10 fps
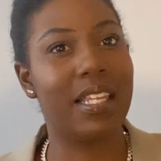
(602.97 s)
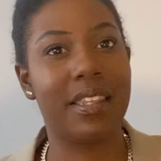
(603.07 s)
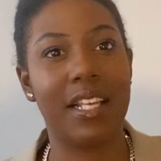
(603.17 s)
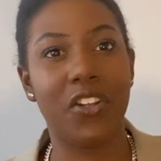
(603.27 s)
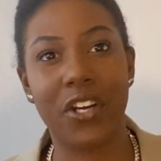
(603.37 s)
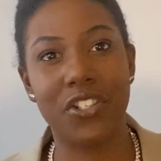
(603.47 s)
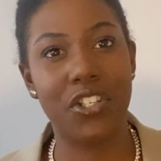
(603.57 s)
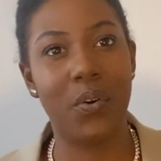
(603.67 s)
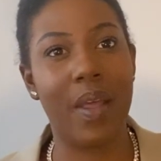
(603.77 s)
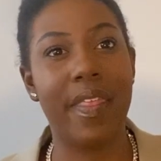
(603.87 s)
that they look at
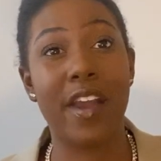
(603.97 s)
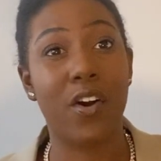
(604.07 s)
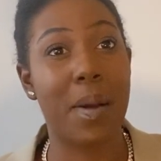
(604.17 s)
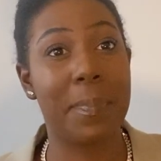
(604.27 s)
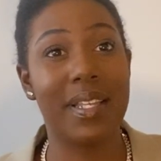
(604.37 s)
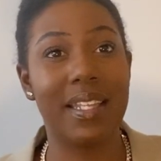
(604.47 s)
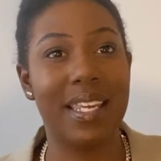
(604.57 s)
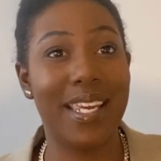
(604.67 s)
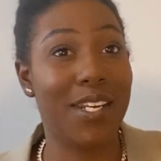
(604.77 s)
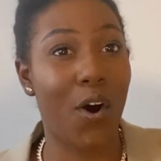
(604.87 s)
you and they are
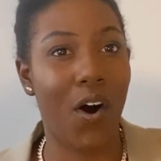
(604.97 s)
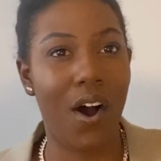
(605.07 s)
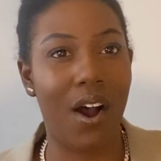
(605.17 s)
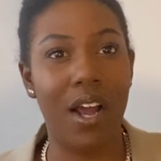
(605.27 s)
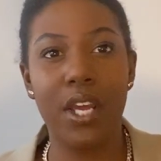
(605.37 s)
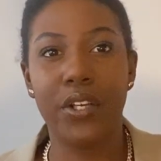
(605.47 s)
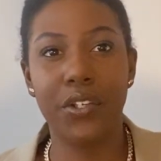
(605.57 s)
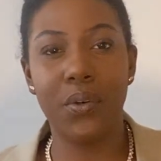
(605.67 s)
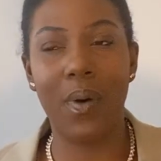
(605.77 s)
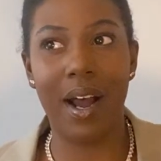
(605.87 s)
completely in awe.
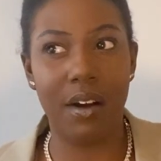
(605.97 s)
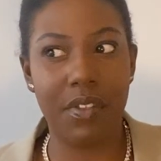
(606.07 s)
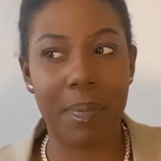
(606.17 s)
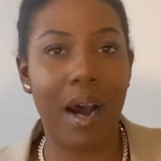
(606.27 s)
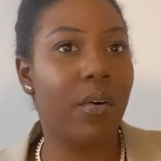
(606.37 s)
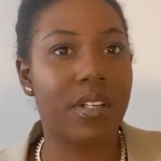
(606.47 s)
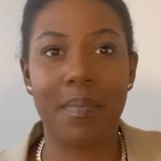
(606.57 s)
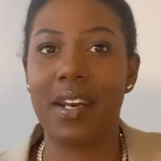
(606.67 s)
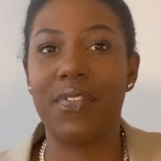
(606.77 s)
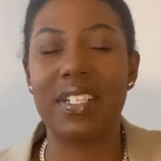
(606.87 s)
You have the power to
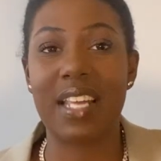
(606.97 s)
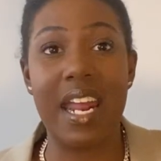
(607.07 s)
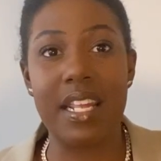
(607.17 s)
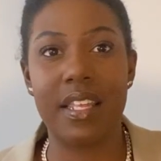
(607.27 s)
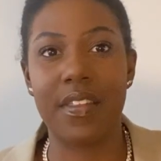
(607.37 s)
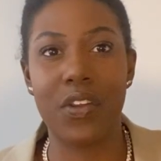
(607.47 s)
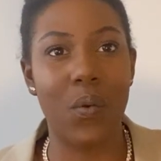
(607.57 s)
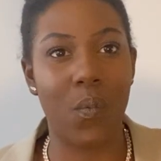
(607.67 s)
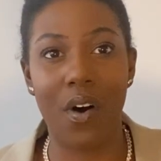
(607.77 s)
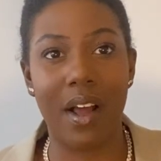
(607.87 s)
manifest anything that you
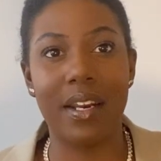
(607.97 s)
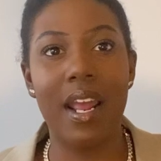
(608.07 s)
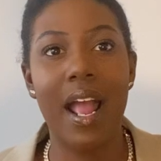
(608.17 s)
want.